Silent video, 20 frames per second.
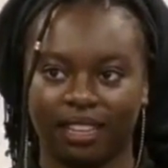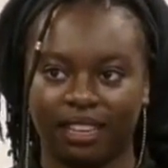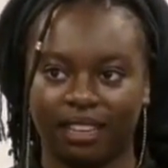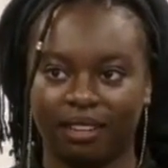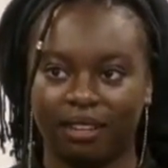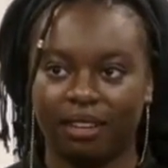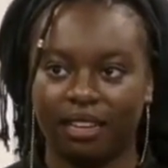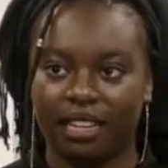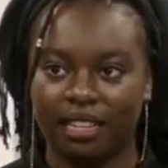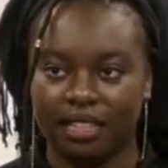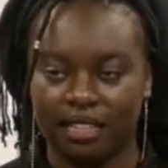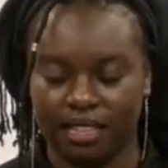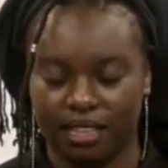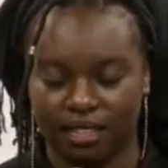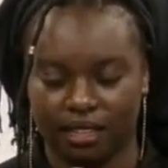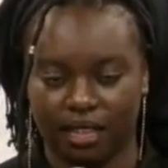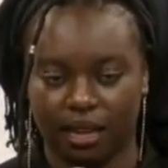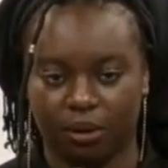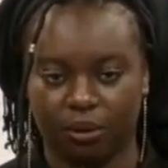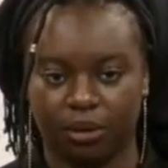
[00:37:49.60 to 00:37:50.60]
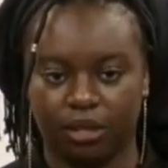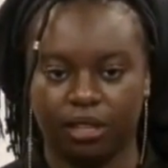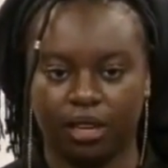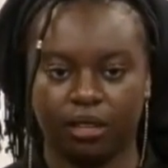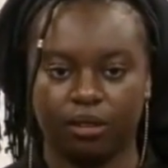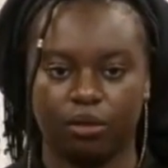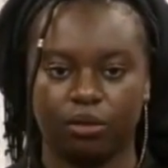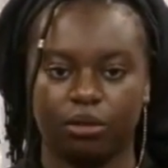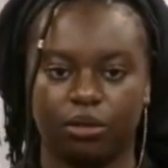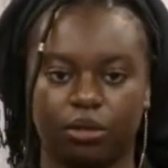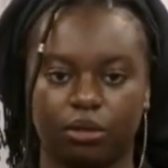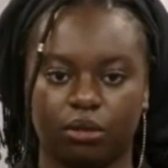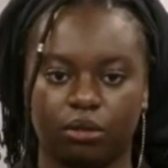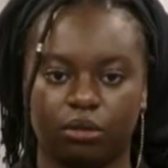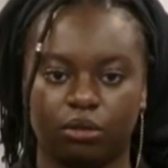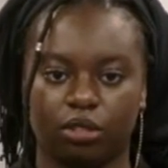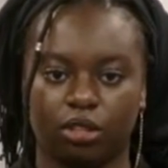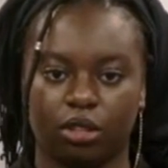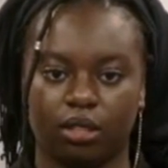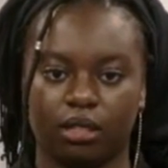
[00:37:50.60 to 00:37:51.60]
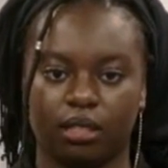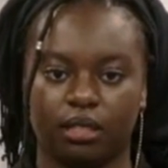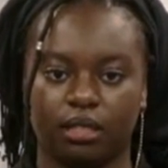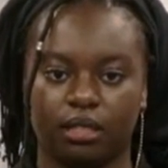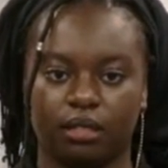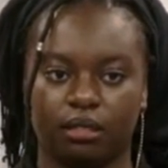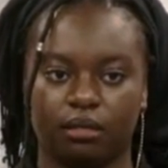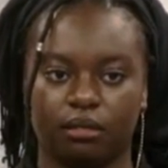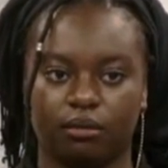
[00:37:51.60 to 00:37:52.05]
Another thing is that we can also just,